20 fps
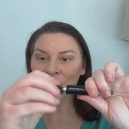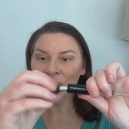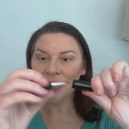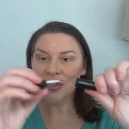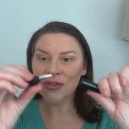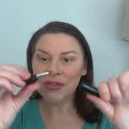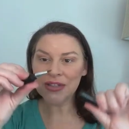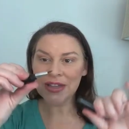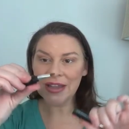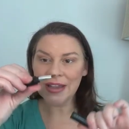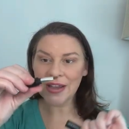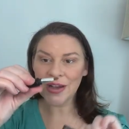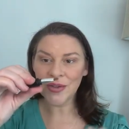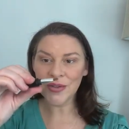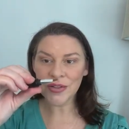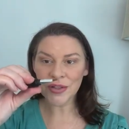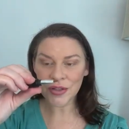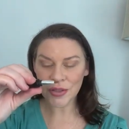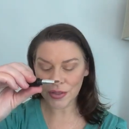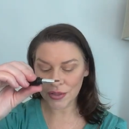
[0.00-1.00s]
when you take
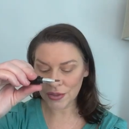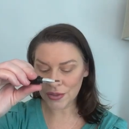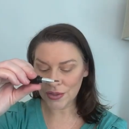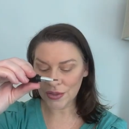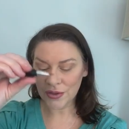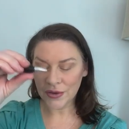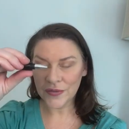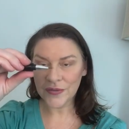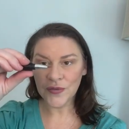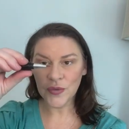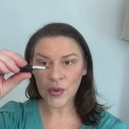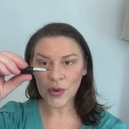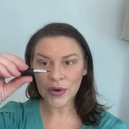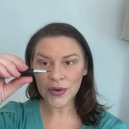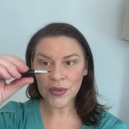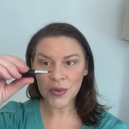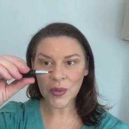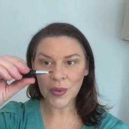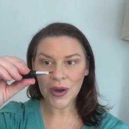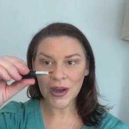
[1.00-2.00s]
out the, the
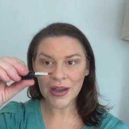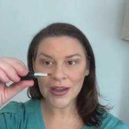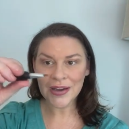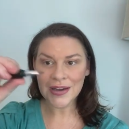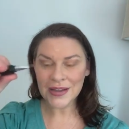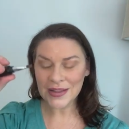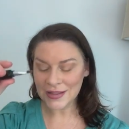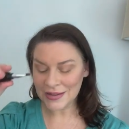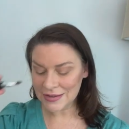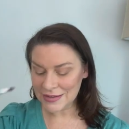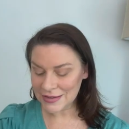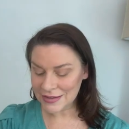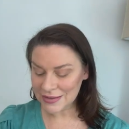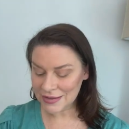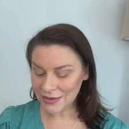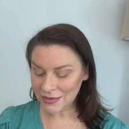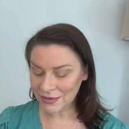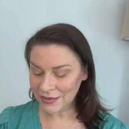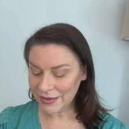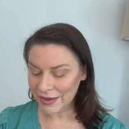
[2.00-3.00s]
fourth one, this
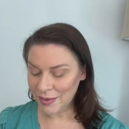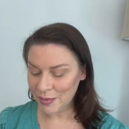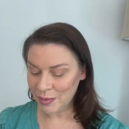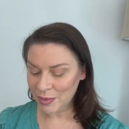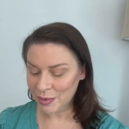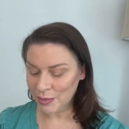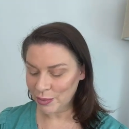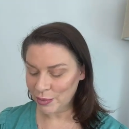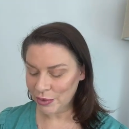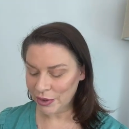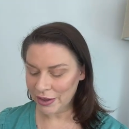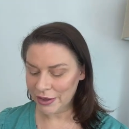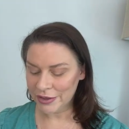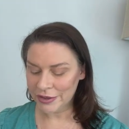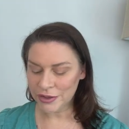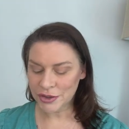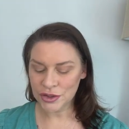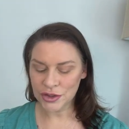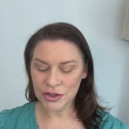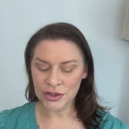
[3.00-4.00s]
is a lip
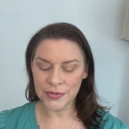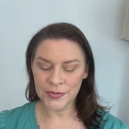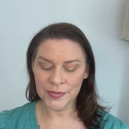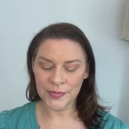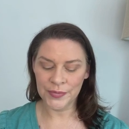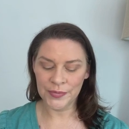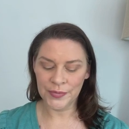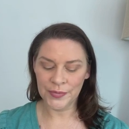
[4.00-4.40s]
brush.